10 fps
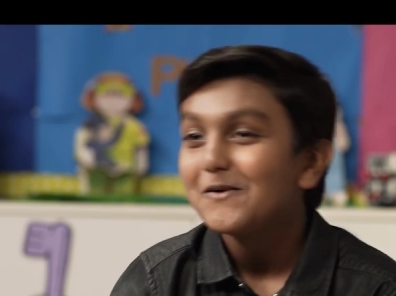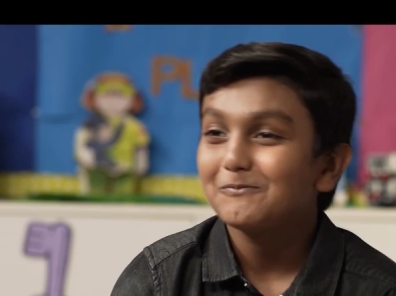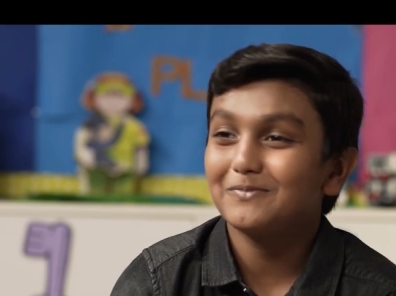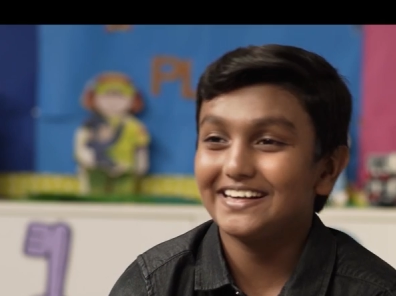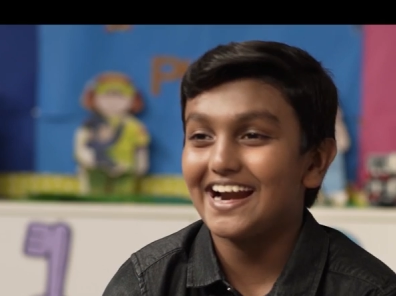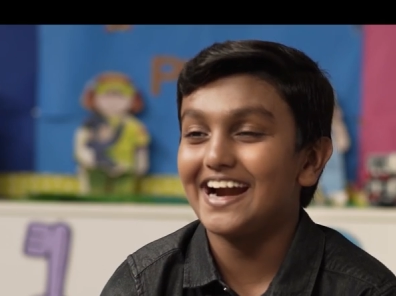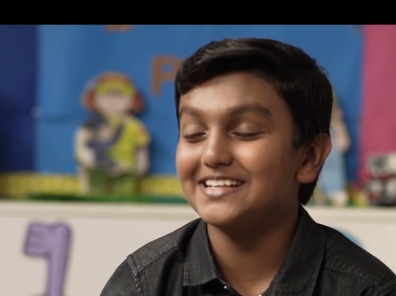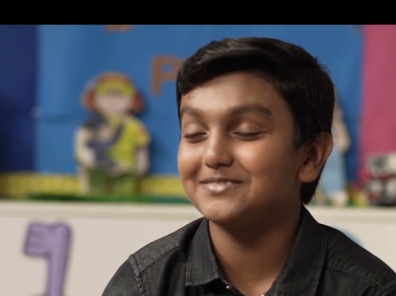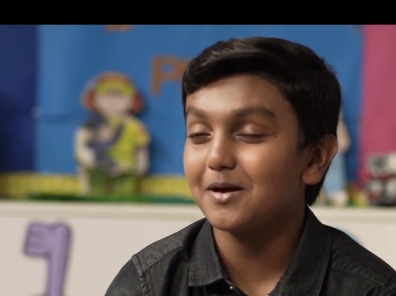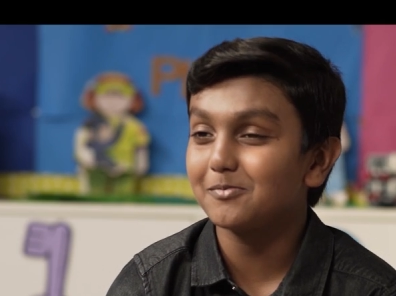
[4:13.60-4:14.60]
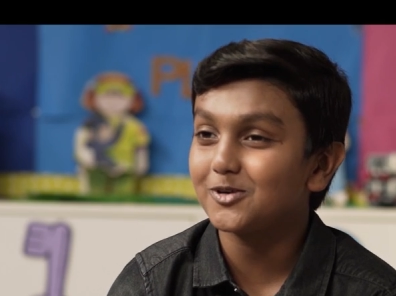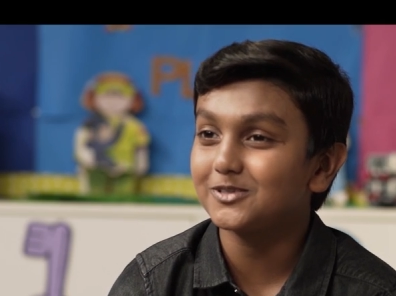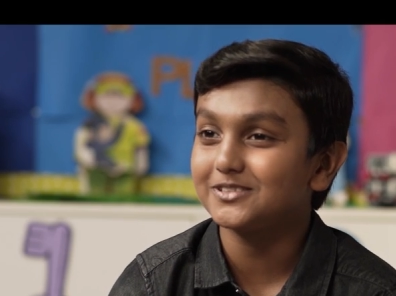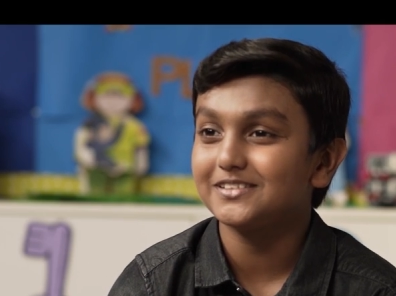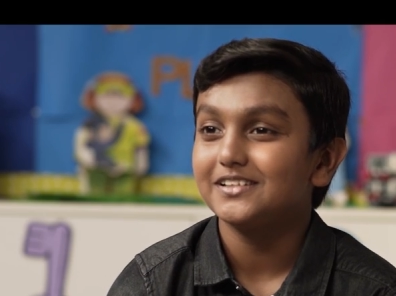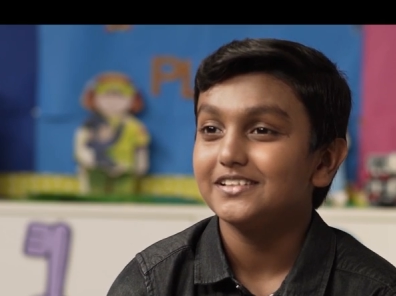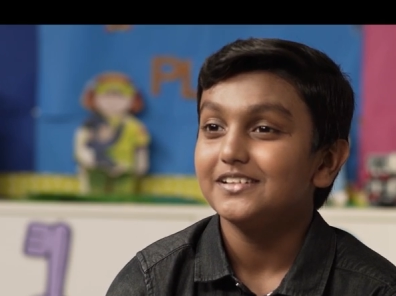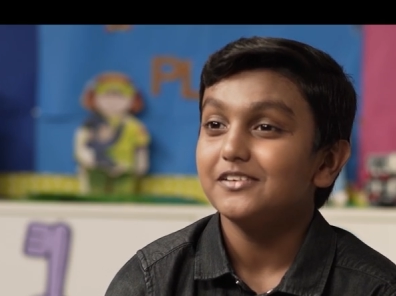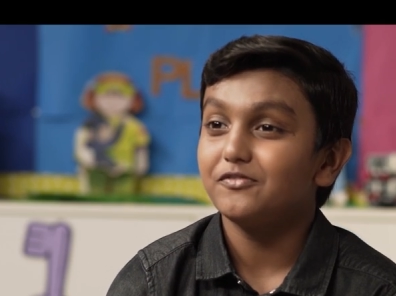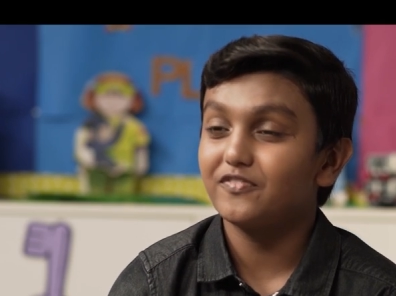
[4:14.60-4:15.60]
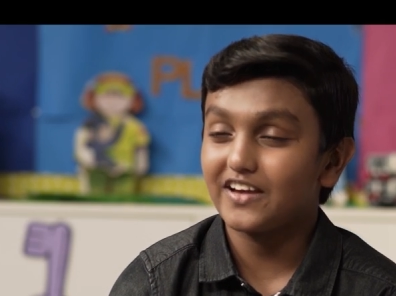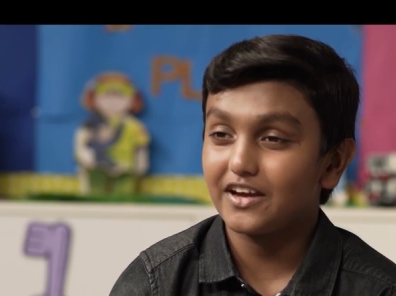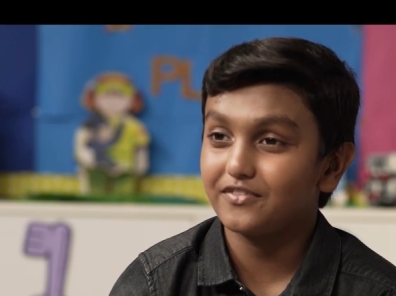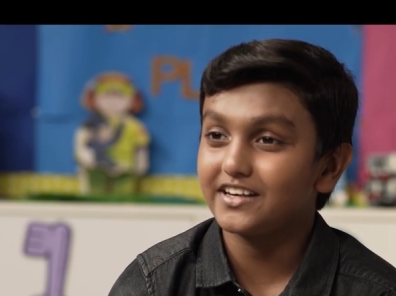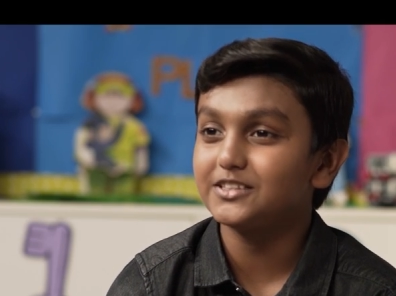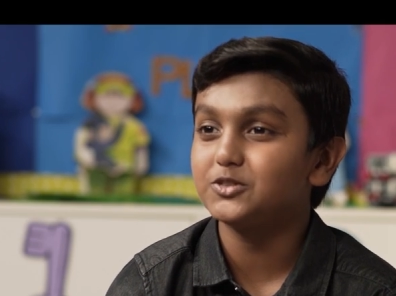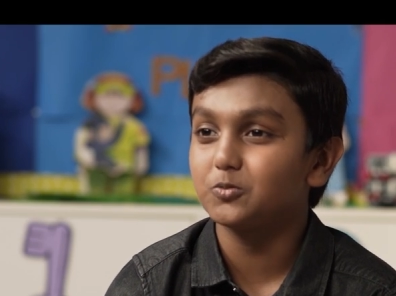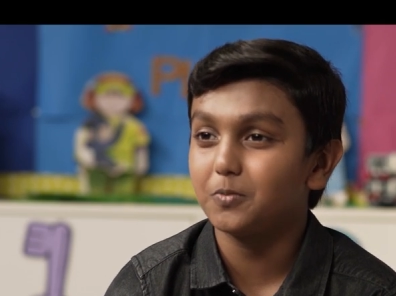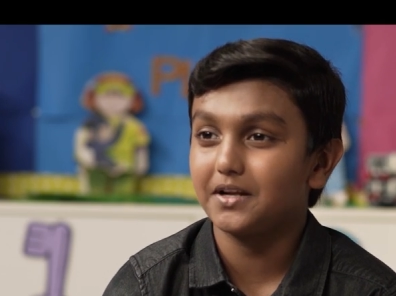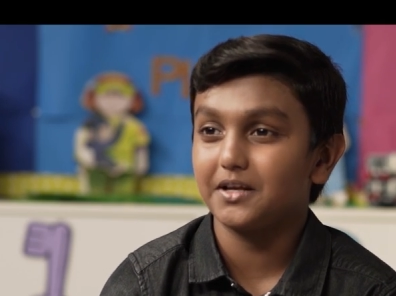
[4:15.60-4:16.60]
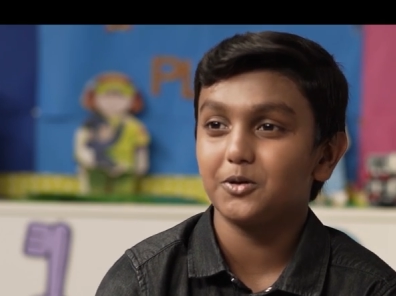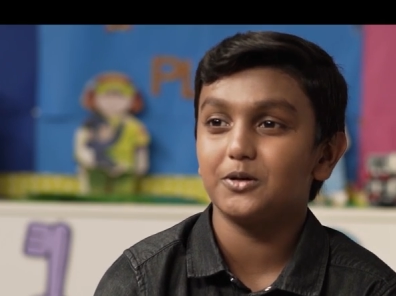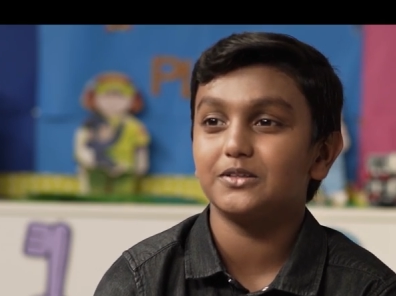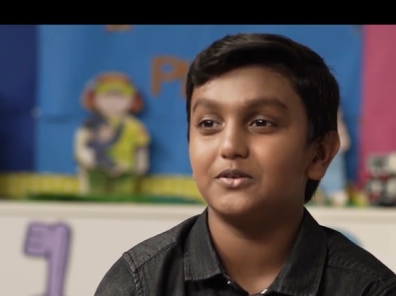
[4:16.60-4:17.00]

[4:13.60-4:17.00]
My dad is my most favorite superhero in the